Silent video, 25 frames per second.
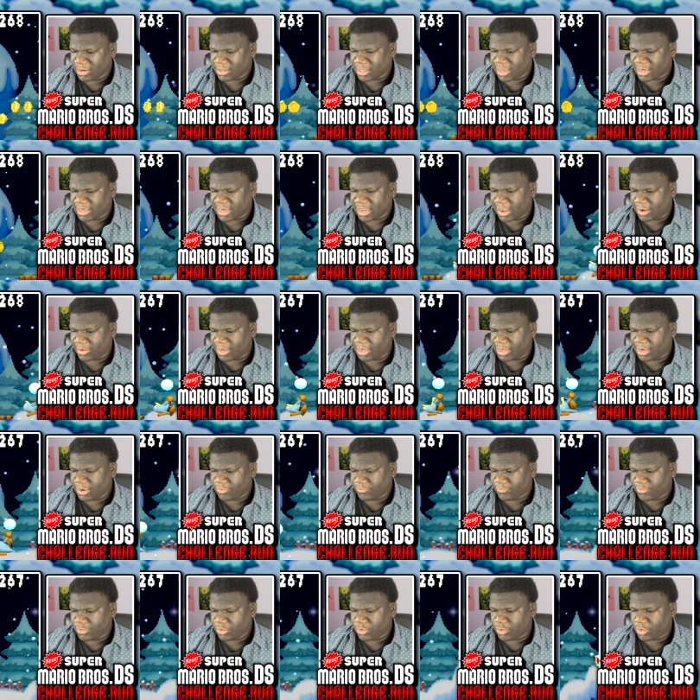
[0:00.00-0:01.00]
head down here
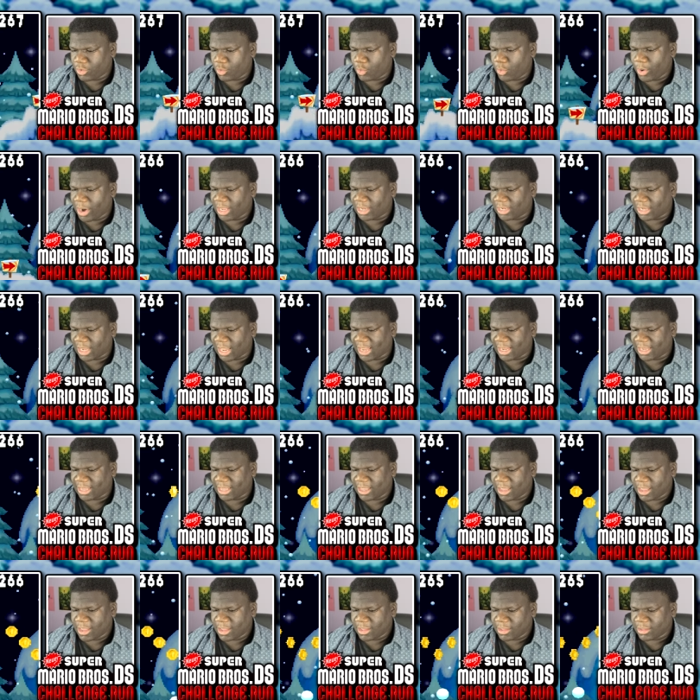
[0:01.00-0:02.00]
real quick. Like,
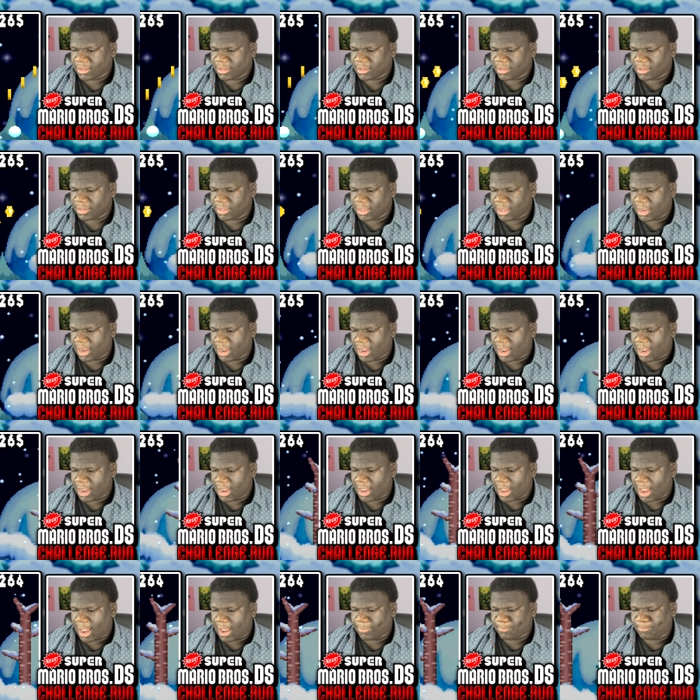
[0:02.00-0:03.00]
uh,
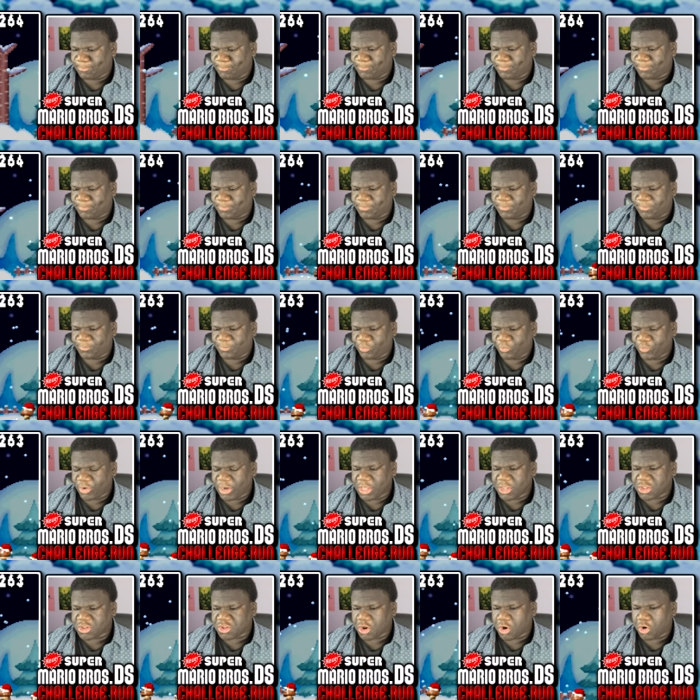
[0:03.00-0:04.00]
I'm
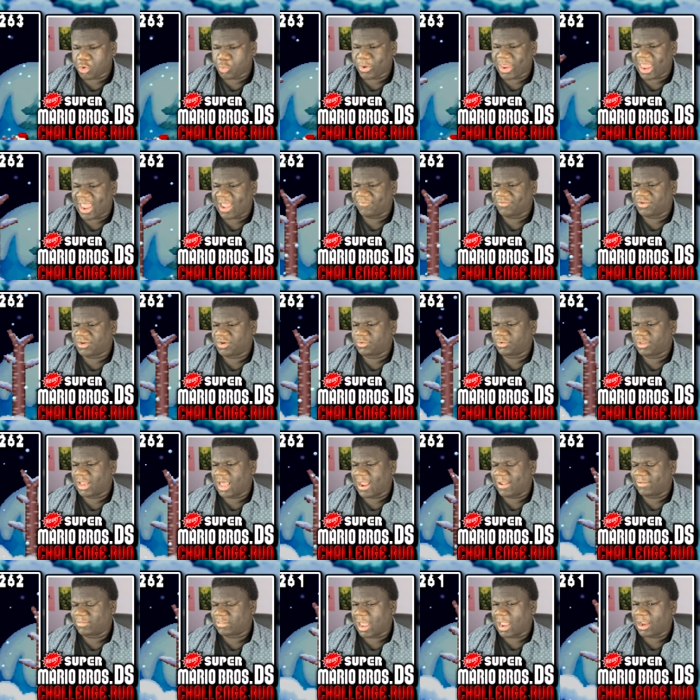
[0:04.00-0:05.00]
pretty sure we have two
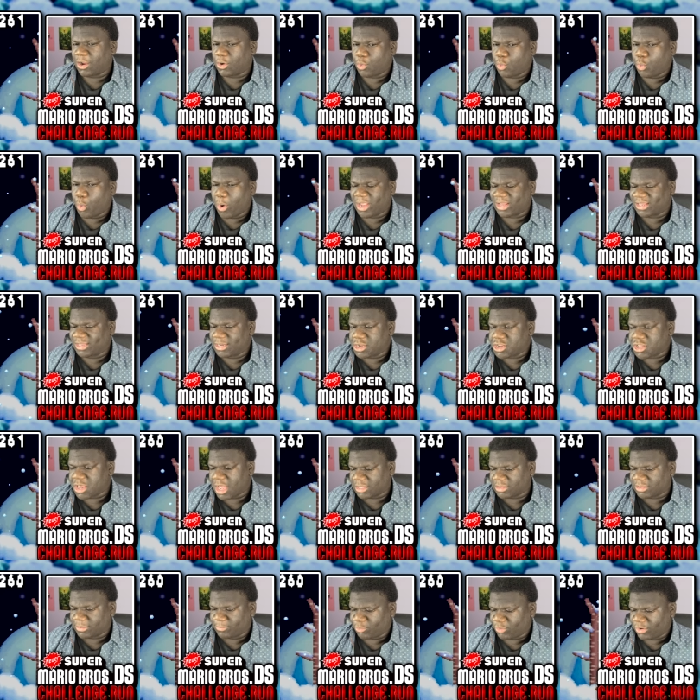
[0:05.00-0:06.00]
lives. I quickly
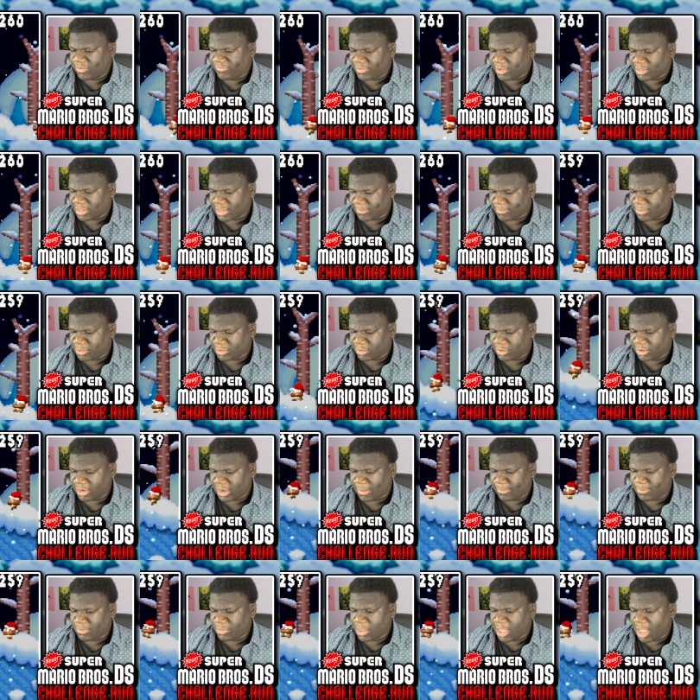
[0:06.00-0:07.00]
checked the previous episode, and
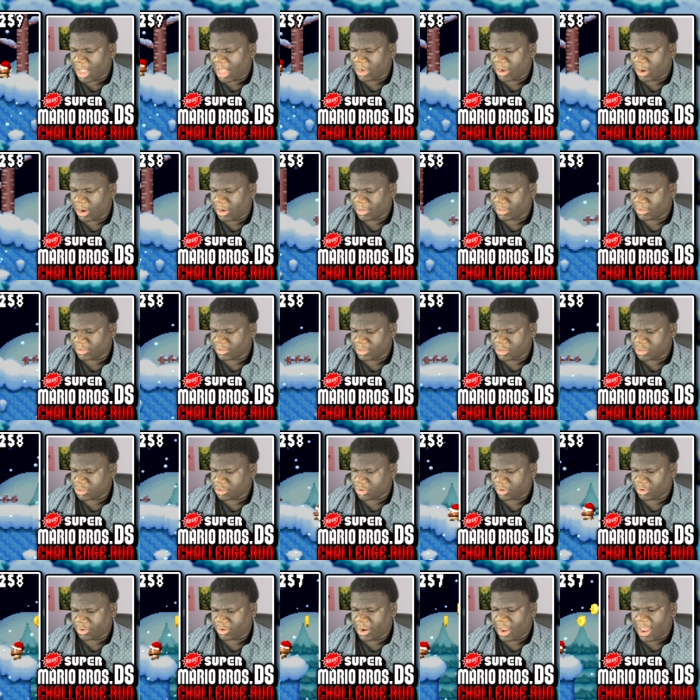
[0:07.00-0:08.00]
I'm not honestly
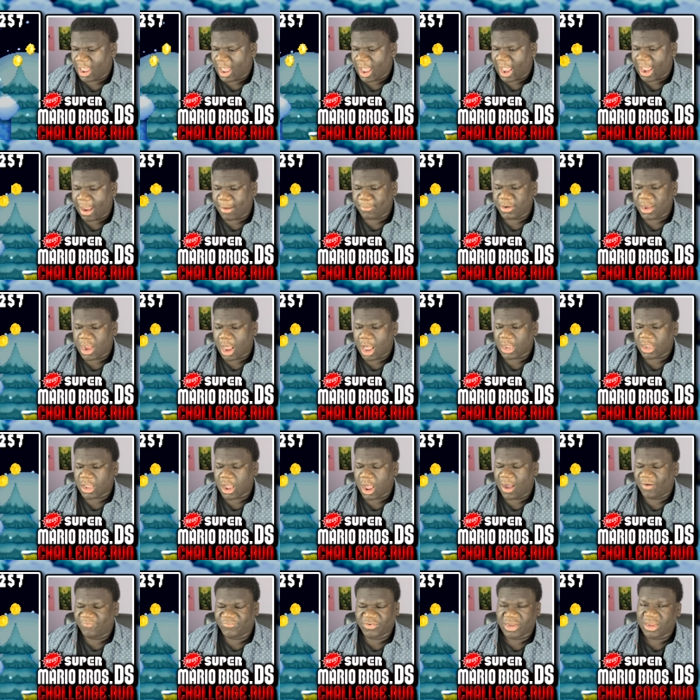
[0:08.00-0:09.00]
sure. I am not
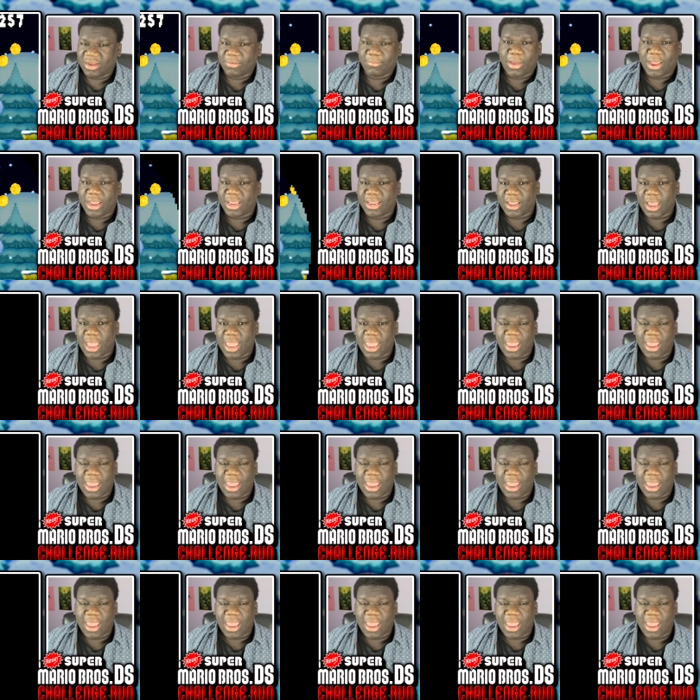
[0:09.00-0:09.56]
confident in my